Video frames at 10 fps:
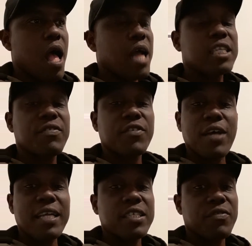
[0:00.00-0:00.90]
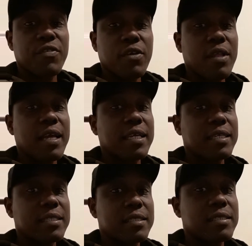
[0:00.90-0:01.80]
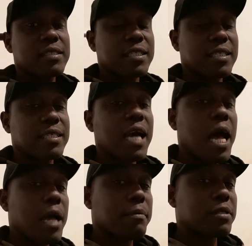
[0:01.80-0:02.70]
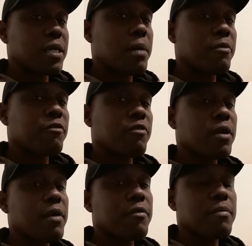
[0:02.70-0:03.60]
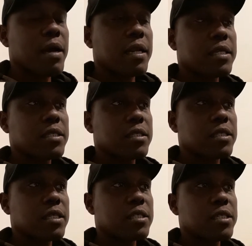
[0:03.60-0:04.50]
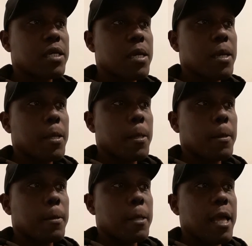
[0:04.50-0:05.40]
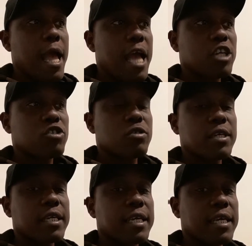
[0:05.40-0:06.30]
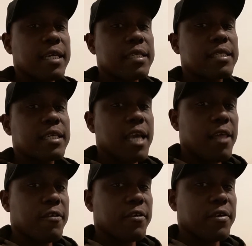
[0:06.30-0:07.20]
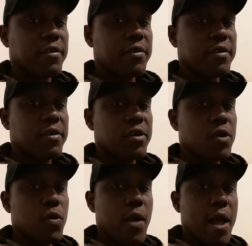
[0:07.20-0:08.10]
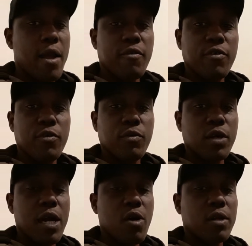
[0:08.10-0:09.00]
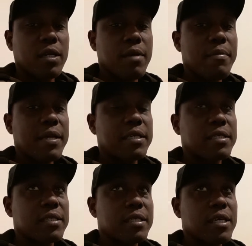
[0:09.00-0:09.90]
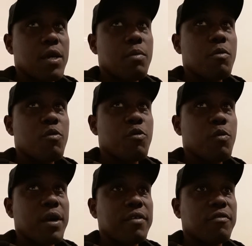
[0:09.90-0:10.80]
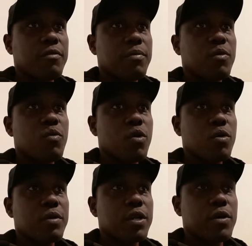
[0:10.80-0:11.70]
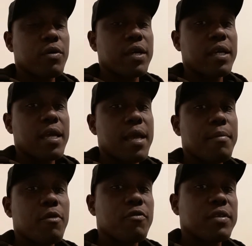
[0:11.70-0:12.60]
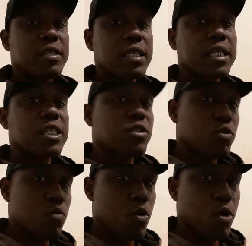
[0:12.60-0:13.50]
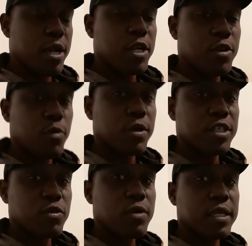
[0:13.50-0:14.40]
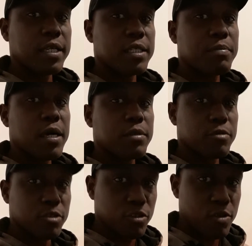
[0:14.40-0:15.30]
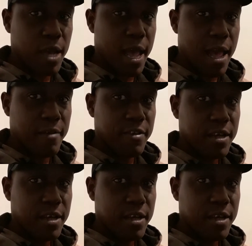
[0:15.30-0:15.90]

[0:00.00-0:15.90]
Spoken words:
I just feel like the time is coming for everybody to just actually get it together. However you want to call it. That means move away from the world we know it and move into this new world and do it as quickly as possible so you can have